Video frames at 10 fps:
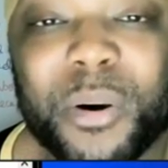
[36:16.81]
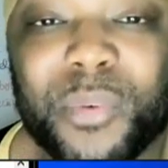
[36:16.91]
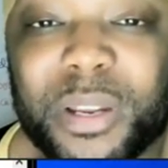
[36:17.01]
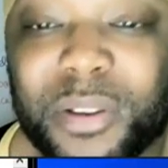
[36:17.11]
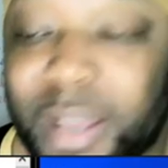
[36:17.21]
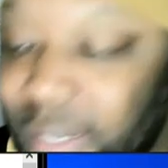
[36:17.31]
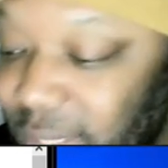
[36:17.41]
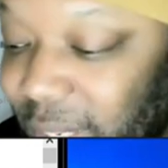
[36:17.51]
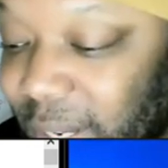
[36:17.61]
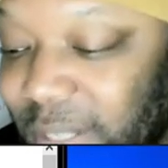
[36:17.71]
But what do you
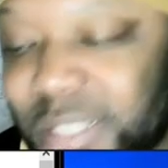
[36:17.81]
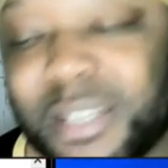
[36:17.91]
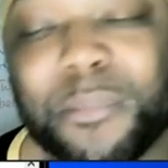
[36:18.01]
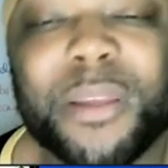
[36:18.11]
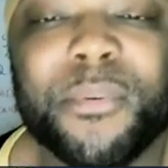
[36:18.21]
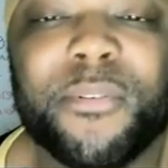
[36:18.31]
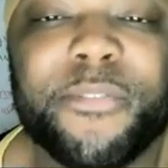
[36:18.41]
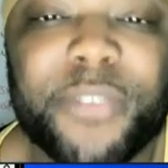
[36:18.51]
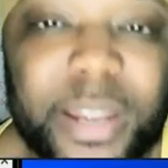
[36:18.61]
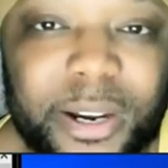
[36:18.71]
guys think? Should
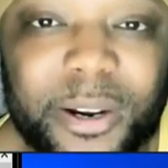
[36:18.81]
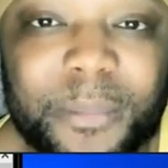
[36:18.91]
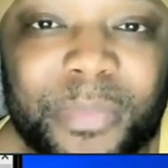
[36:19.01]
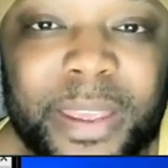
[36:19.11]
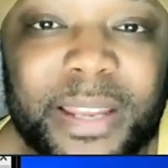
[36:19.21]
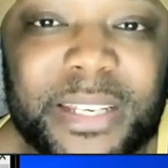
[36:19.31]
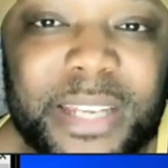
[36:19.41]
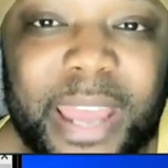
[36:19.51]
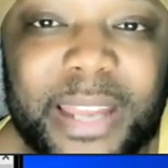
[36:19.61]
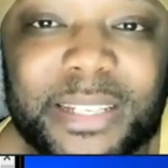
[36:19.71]
people fear
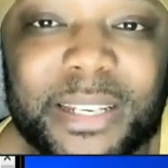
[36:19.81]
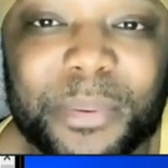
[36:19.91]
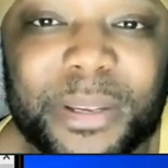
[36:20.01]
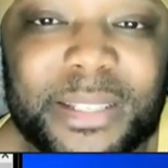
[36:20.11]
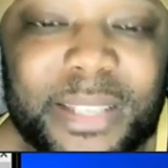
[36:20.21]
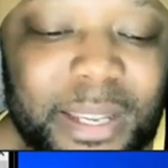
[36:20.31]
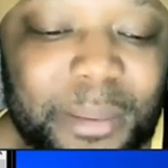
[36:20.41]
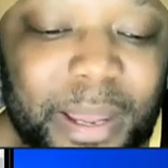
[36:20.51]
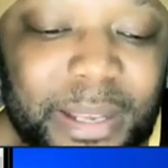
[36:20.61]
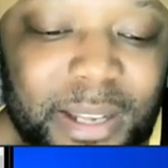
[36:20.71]
chat
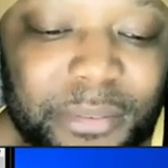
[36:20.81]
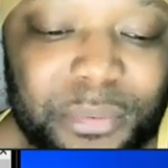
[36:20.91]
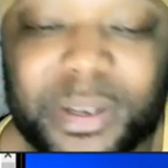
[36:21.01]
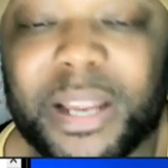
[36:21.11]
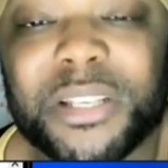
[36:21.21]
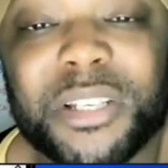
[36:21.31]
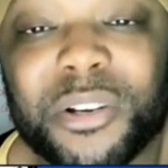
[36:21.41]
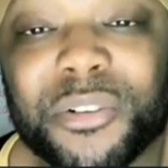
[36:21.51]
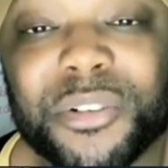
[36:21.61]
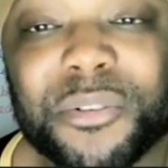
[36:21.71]
gpt based off of what i
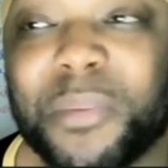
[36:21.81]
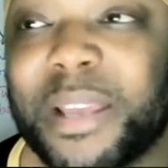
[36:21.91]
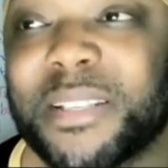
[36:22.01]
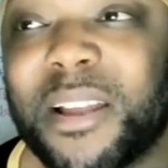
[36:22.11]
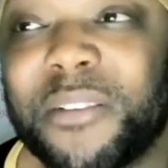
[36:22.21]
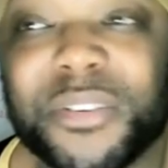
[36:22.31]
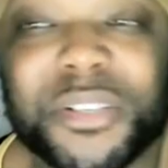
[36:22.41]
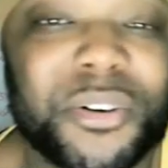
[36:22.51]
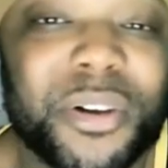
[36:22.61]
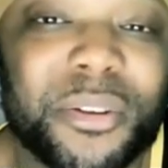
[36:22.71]
showed you based
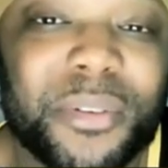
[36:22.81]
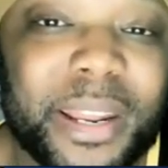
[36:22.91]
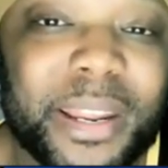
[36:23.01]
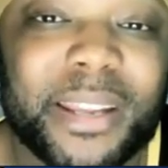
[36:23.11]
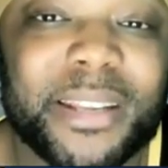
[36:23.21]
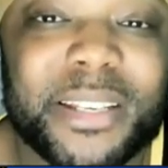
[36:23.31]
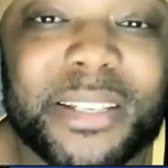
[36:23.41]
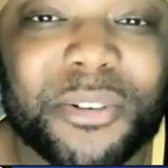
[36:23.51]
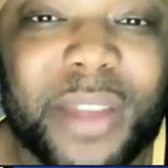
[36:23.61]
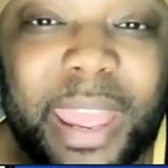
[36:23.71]
off showing you that it can
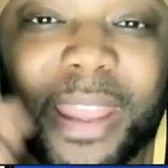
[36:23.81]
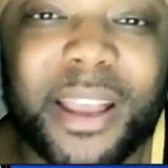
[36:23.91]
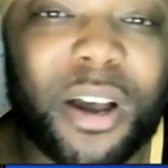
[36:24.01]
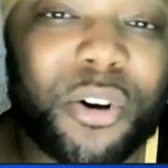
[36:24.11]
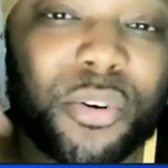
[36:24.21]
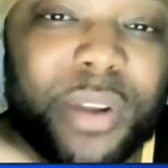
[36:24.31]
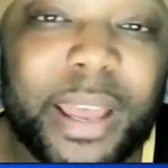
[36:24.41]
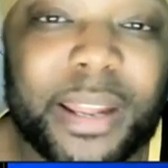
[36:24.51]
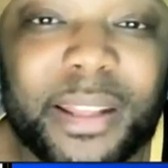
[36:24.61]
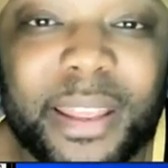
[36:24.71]
just create
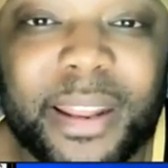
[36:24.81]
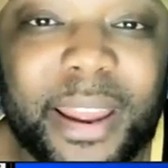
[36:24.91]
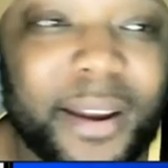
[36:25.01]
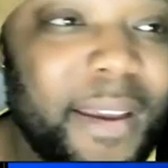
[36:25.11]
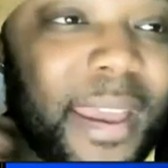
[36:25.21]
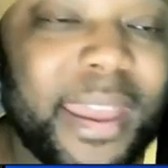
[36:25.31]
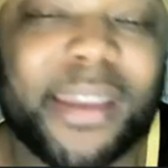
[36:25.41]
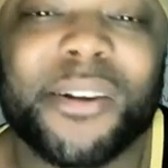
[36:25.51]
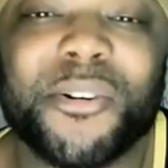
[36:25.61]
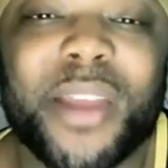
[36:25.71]
code out of thin air
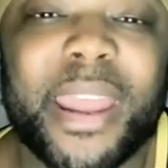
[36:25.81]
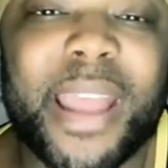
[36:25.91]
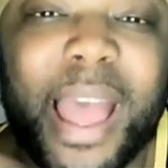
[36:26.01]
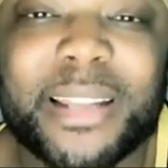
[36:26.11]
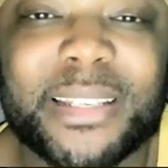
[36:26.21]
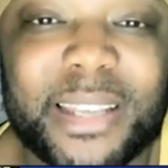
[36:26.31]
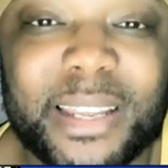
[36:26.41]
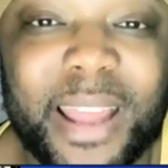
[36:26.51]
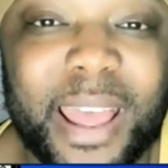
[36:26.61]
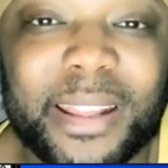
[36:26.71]
it can create
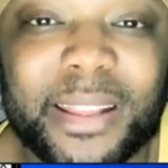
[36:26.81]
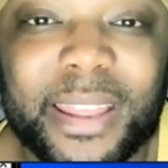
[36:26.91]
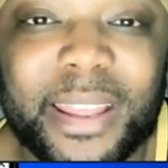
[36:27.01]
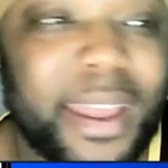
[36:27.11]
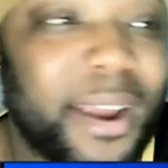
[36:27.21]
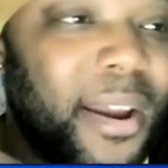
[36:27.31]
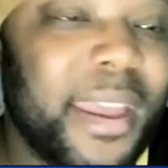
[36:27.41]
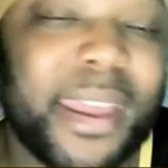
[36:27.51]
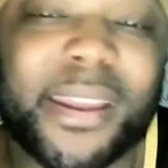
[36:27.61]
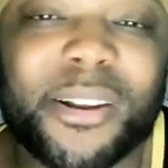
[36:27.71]
content out of thin air
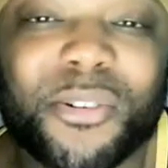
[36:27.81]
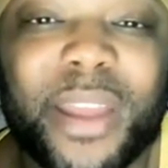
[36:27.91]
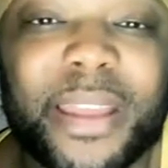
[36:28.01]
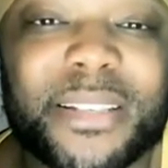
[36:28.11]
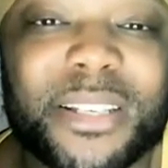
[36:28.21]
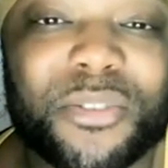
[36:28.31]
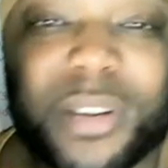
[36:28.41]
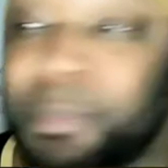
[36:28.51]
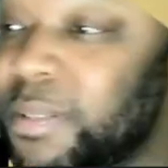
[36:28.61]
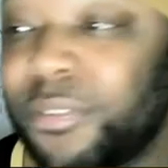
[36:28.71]
it can create
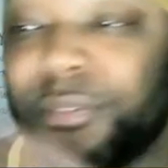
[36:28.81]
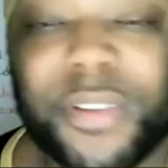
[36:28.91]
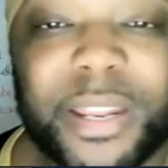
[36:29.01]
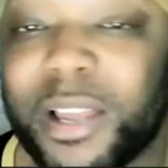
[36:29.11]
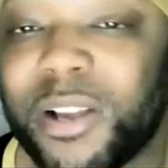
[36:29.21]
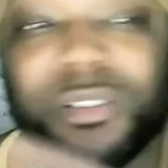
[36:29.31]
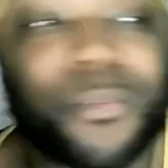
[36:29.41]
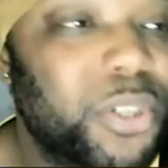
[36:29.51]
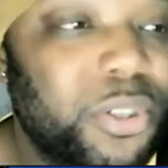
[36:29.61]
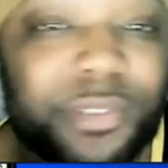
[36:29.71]
scripts for
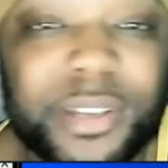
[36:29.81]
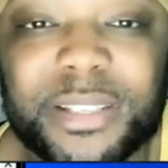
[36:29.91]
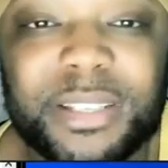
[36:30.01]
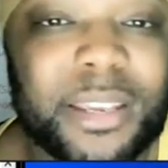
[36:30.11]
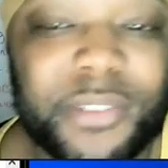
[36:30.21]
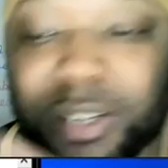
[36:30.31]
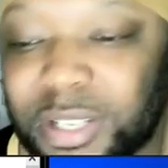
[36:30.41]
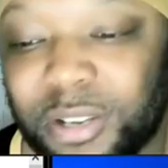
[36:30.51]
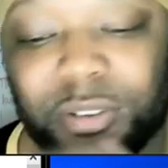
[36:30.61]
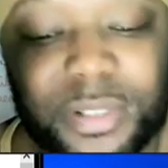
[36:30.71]
videos movies
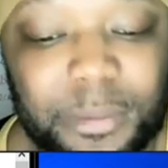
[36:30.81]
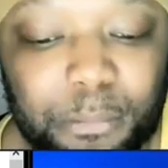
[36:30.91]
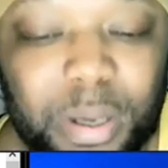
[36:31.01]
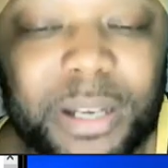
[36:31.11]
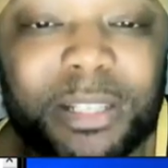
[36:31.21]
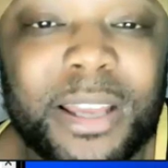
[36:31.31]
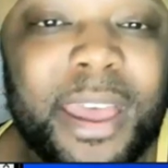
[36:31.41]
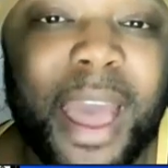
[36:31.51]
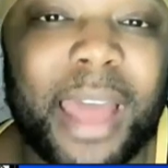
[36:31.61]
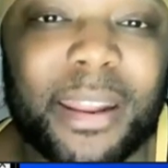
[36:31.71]
tv shows and books
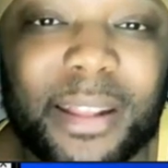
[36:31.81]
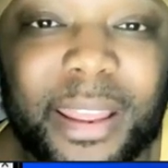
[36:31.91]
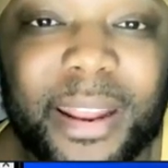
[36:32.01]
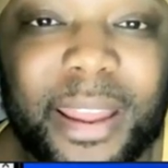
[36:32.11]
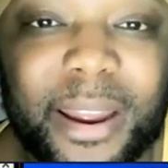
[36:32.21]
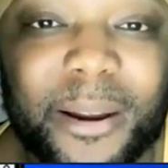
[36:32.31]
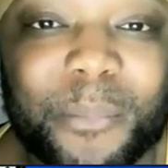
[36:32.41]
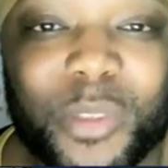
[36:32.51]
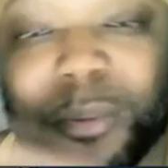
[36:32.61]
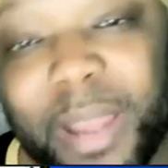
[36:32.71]
out of thin
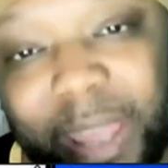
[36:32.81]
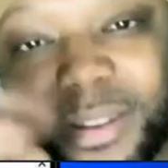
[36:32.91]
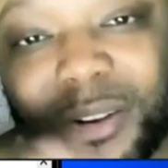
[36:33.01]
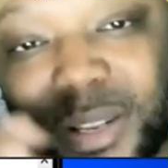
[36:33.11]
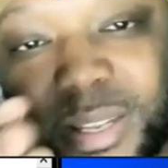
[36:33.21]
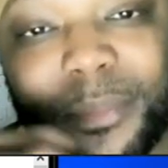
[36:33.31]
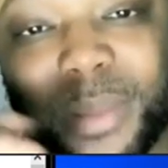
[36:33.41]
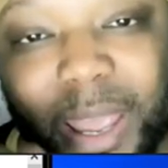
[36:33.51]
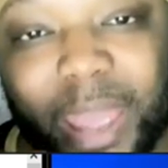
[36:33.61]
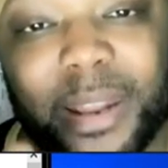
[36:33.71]
air you might have to do a
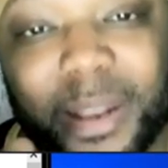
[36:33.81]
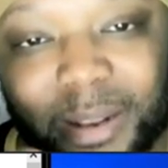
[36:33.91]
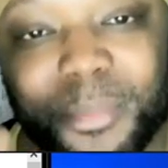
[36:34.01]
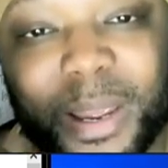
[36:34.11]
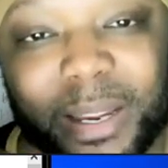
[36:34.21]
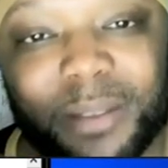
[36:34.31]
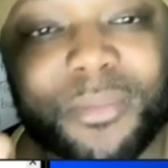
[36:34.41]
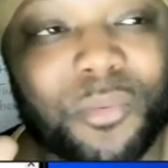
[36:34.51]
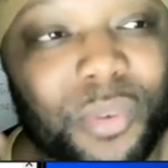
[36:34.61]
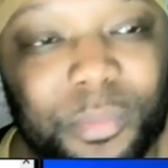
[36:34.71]
little bit of editing to make
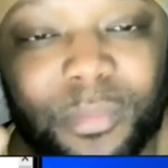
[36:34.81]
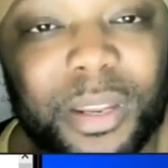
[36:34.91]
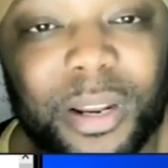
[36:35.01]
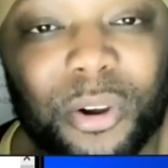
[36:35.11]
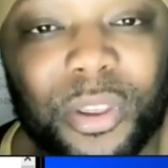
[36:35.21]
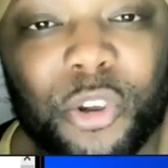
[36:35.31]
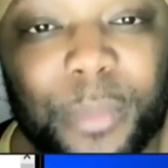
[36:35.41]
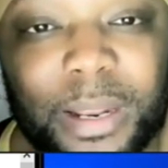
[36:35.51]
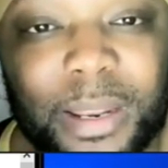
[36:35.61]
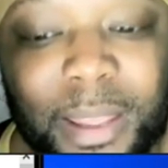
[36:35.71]
it you know
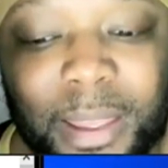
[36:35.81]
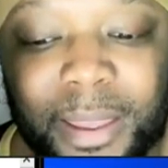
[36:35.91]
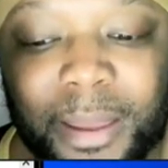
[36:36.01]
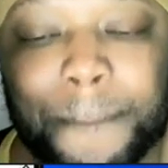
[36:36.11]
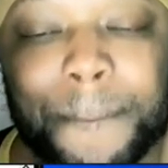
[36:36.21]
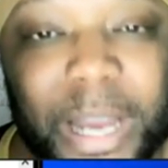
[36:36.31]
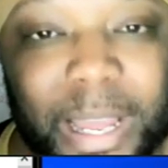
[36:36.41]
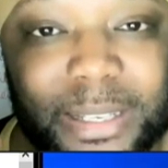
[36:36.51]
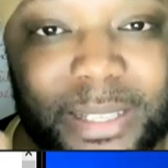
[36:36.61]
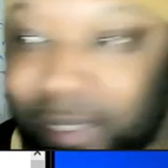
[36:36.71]
human
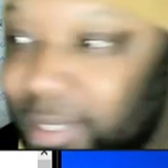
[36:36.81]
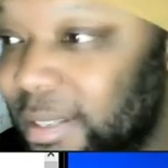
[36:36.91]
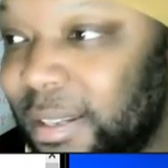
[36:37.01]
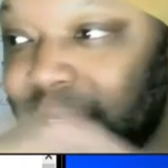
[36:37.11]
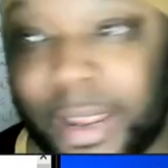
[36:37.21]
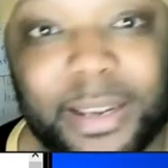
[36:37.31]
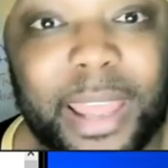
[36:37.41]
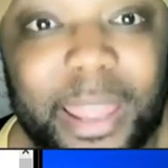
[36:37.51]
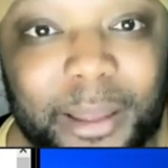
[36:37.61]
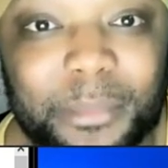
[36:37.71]
but
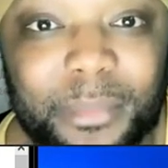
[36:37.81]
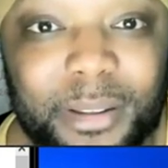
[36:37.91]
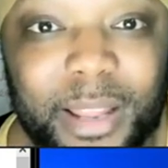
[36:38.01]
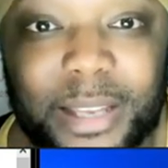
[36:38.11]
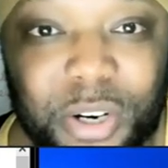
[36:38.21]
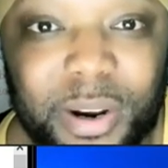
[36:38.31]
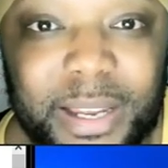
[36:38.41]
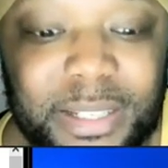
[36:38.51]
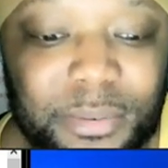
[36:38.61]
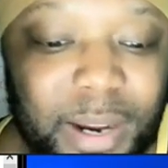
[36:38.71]
like damn that's
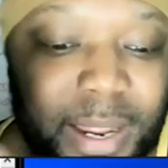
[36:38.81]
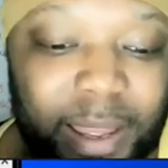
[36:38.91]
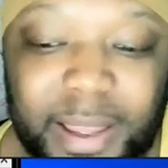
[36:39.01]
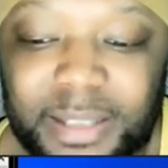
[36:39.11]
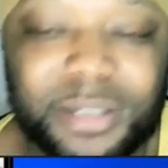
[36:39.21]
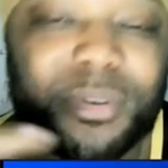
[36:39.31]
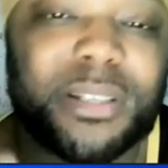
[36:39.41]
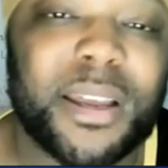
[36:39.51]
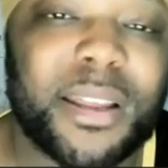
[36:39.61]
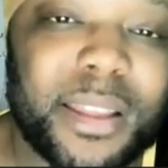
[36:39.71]
crazy right so
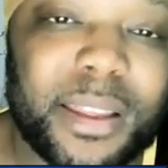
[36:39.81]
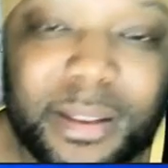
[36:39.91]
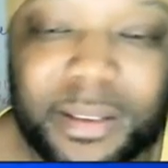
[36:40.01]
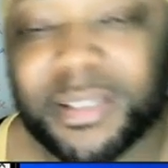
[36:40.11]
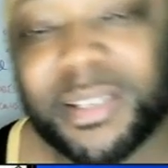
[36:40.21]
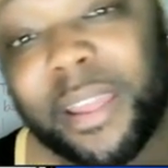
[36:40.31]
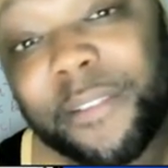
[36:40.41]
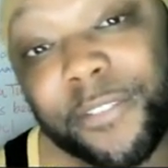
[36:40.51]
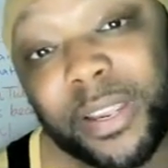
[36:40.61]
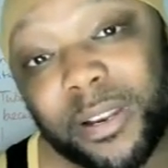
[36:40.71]
what y'all think should
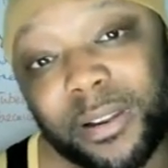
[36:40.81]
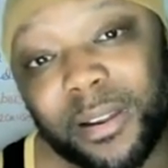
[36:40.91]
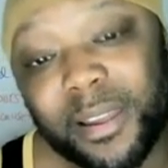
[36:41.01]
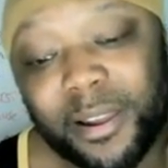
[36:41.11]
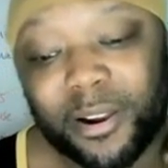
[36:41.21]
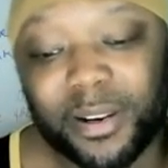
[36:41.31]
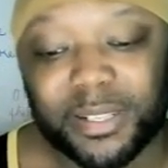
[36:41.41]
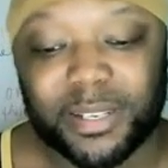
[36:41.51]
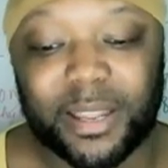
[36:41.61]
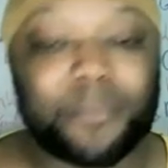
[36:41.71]
they fear
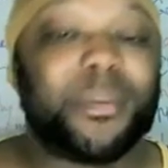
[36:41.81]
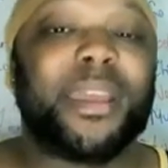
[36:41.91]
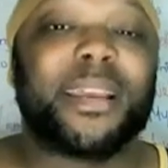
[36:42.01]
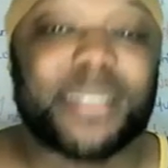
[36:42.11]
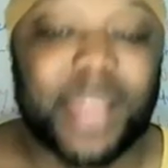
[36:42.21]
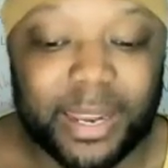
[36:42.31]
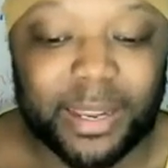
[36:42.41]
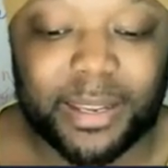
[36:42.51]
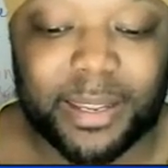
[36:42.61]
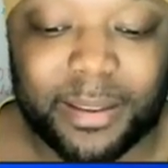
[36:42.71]
or should they be
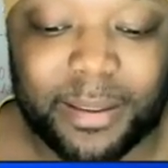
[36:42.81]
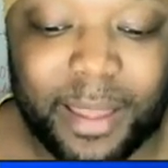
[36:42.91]
excited